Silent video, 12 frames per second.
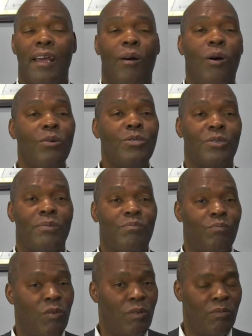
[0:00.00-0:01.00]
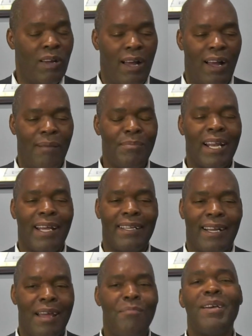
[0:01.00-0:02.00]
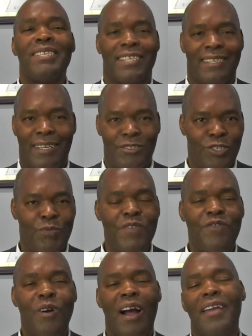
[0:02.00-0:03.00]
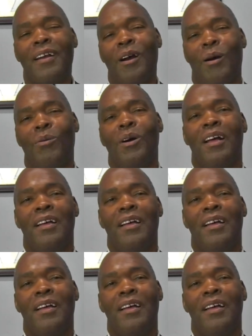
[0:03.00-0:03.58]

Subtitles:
Also, I'm glad that I mentioned that just before I go.